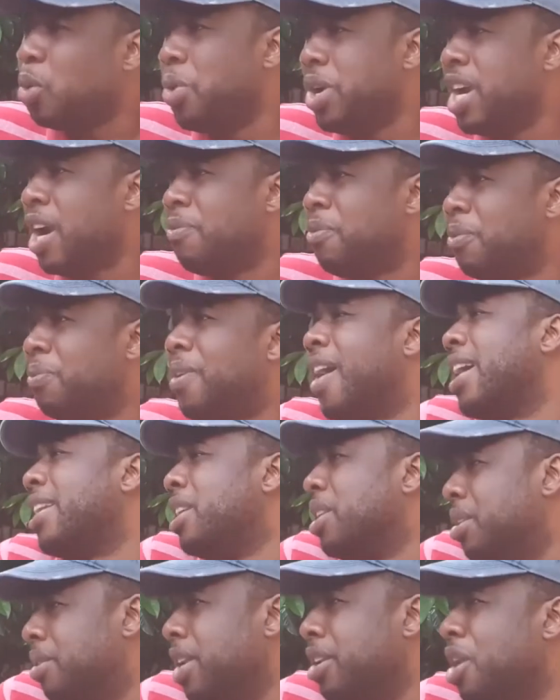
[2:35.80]
years for
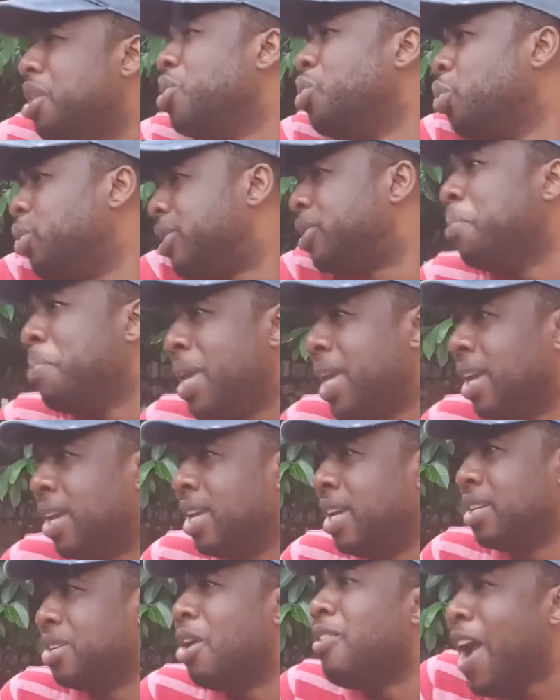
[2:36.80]
forward the news to me,
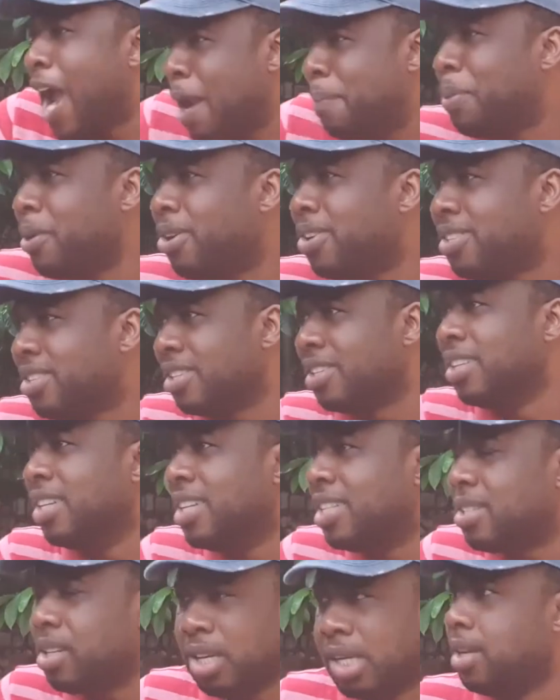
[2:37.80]
the right person.
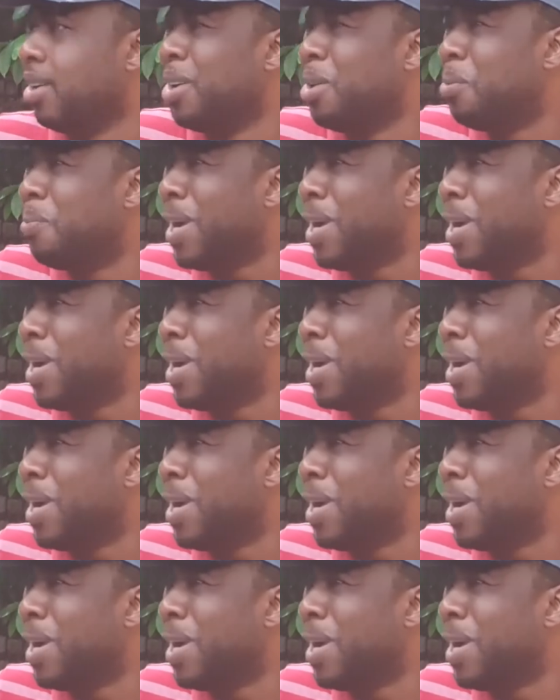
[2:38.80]
Well,